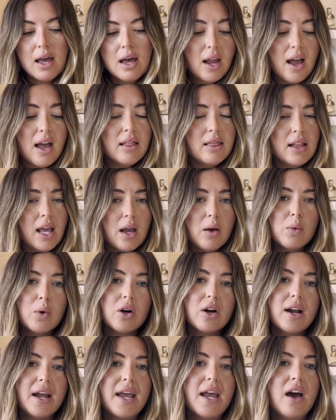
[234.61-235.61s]
and they
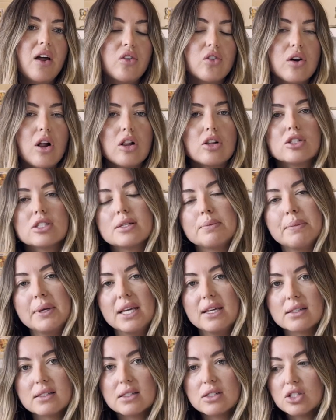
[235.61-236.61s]
were $800 a piece.